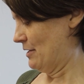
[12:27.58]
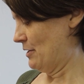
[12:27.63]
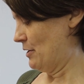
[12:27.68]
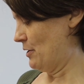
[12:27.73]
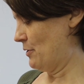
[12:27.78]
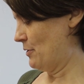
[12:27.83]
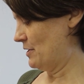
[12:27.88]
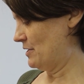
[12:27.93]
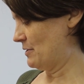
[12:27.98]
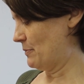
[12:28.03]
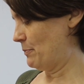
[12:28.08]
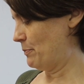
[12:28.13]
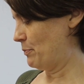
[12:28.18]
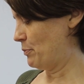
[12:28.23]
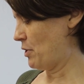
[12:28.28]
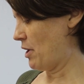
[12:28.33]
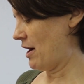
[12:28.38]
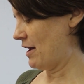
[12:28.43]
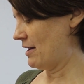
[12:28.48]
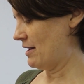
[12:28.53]
oh, it's
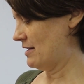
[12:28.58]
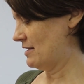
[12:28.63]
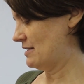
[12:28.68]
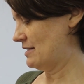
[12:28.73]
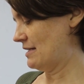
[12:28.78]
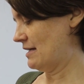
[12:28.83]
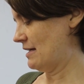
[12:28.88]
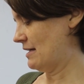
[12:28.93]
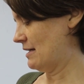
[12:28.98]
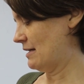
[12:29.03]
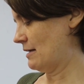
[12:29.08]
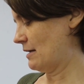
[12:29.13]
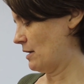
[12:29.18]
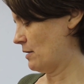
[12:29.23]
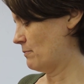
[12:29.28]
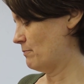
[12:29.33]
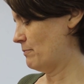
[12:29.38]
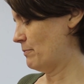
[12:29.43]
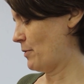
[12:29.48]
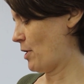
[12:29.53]
a
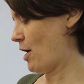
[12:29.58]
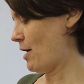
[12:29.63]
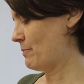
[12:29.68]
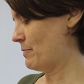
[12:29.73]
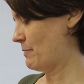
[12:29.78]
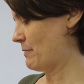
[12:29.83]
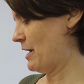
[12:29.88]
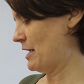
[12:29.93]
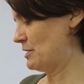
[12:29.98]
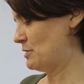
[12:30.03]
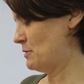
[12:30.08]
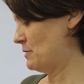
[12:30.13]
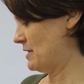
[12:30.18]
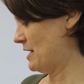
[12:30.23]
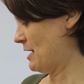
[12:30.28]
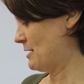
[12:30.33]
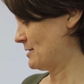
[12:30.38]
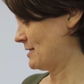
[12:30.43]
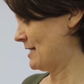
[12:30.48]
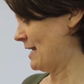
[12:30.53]
copyright
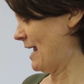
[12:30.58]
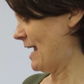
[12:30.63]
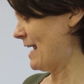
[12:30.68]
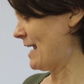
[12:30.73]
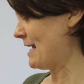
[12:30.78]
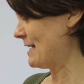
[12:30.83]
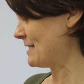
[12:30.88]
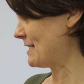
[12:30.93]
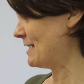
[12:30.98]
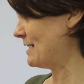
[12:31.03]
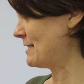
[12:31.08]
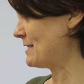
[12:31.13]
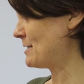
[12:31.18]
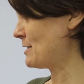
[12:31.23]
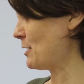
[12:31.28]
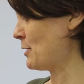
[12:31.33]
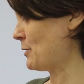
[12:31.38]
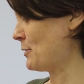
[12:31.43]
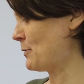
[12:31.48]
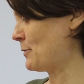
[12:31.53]
2008,
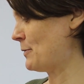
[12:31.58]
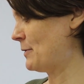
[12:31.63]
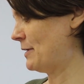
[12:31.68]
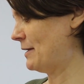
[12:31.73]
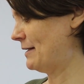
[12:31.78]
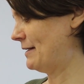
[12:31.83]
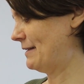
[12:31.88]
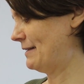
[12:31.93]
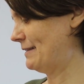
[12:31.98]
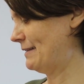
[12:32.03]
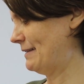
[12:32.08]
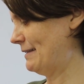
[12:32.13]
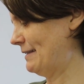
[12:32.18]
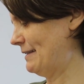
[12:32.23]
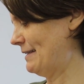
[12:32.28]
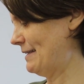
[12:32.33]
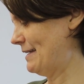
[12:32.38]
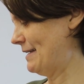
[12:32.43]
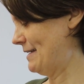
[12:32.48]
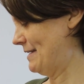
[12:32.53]
so
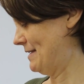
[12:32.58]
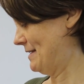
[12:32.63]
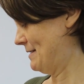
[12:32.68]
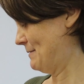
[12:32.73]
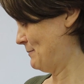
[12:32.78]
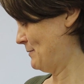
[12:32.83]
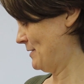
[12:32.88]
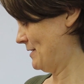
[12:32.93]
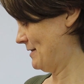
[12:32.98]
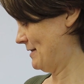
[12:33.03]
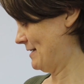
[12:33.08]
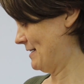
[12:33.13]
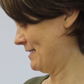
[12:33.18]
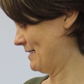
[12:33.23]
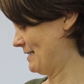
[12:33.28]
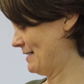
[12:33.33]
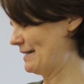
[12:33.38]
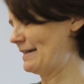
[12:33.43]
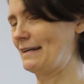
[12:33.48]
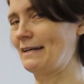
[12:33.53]

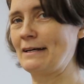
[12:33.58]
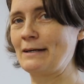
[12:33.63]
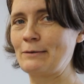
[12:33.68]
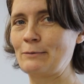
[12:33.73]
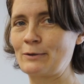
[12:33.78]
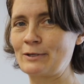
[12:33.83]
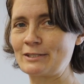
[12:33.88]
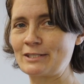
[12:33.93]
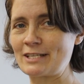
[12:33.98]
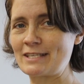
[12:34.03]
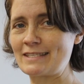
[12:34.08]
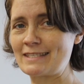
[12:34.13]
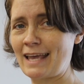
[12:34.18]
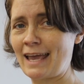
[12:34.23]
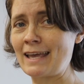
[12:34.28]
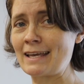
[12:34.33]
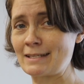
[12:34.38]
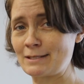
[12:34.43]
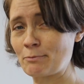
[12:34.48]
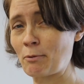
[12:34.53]
we'll just
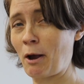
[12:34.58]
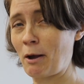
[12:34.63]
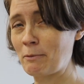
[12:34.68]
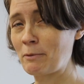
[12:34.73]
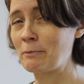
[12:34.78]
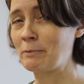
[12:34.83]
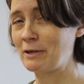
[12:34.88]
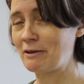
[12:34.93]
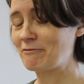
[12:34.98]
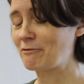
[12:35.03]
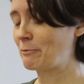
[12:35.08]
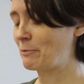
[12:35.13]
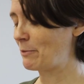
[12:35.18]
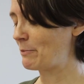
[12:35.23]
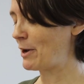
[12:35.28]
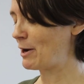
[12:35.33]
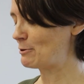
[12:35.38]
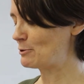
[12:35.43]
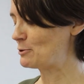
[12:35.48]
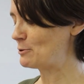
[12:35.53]
say it's probably from
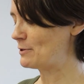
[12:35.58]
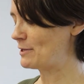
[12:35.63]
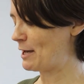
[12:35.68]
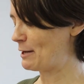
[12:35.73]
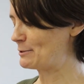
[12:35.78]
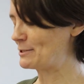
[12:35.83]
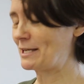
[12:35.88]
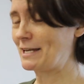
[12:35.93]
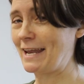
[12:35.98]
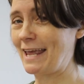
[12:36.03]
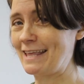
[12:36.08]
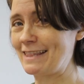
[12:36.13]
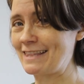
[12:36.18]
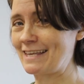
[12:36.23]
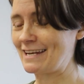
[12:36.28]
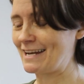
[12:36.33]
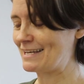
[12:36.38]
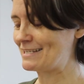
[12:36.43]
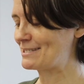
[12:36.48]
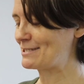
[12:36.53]
about 2008
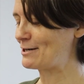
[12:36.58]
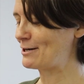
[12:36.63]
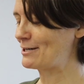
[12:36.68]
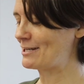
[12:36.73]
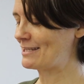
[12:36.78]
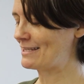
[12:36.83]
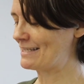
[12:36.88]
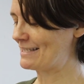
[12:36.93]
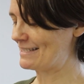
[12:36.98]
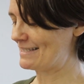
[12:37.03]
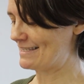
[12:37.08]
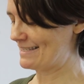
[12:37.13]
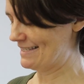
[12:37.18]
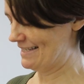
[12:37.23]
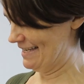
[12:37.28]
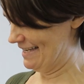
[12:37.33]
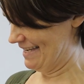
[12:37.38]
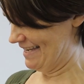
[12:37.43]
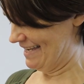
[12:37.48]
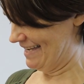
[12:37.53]
that I started this.
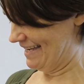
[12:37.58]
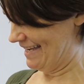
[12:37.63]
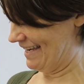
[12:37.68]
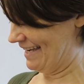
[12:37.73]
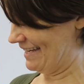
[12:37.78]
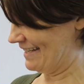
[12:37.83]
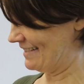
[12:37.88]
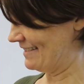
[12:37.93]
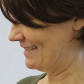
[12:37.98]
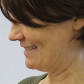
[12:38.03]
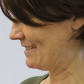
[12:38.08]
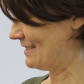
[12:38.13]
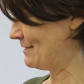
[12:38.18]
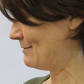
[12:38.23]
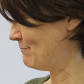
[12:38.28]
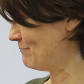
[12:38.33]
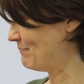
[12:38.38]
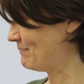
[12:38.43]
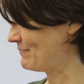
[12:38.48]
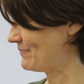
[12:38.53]
And
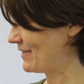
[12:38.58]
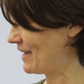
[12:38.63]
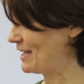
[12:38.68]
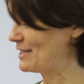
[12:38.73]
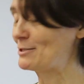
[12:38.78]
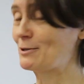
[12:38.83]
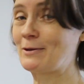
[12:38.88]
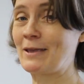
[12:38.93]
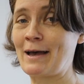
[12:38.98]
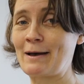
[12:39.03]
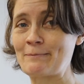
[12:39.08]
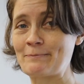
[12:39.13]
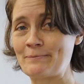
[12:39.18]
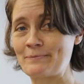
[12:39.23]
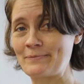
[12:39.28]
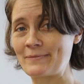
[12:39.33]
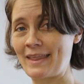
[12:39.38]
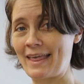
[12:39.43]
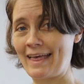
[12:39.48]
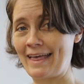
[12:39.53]
so yeah,
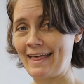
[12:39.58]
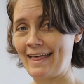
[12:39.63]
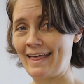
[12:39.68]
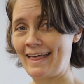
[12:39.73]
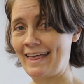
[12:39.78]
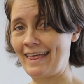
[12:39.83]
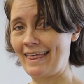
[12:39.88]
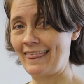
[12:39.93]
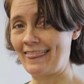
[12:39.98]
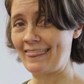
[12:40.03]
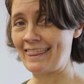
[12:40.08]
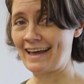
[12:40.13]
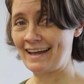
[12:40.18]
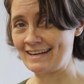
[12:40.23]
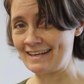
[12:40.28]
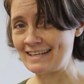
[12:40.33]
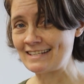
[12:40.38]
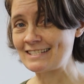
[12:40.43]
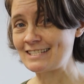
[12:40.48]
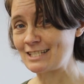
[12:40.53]
that
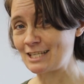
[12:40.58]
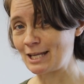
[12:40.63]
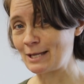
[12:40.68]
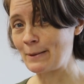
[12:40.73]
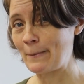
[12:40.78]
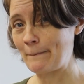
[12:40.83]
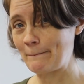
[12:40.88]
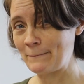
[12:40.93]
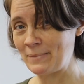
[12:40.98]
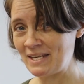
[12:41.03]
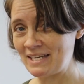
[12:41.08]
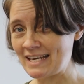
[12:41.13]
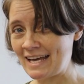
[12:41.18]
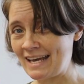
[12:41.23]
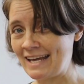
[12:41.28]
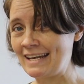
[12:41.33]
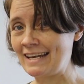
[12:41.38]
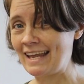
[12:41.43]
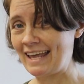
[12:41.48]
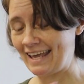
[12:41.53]
needs to be
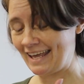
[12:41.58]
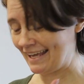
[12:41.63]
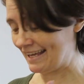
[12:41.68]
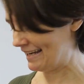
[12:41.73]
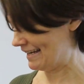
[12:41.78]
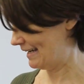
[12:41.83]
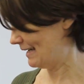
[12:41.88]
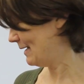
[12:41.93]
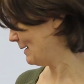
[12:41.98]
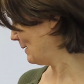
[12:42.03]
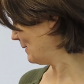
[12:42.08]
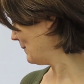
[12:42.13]
done and